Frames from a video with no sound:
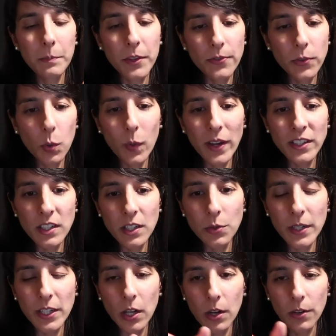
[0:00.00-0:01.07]
If you're one
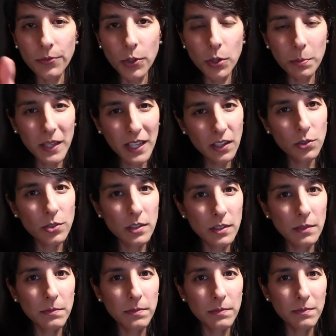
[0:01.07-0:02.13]
degree off, you could be hundreds
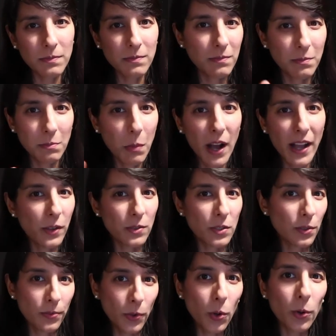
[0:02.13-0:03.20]
of miles
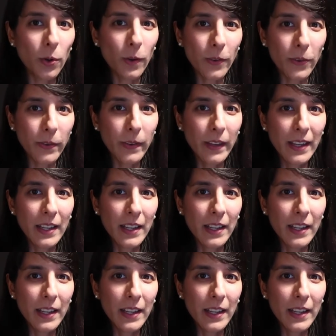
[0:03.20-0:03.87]
off course.